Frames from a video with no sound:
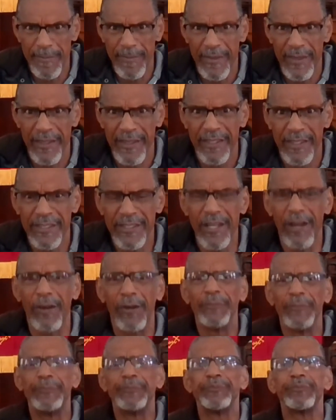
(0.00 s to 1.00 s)
So
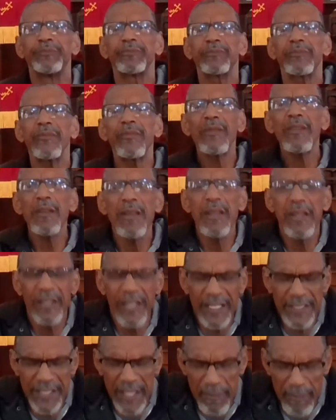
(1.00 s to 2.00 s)
let's
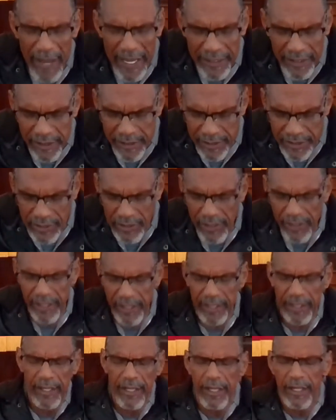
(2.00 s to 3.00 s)
get back to the story.
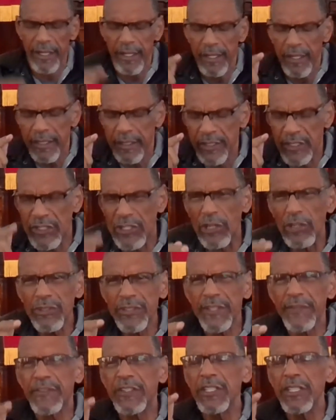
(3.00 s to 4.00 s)
Joseph
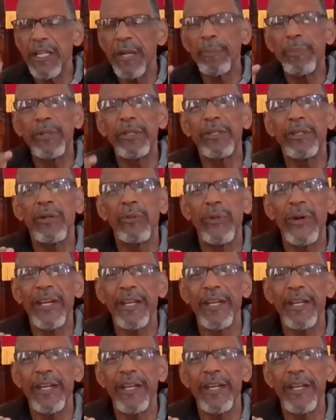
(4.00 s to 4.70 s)
could have put her away.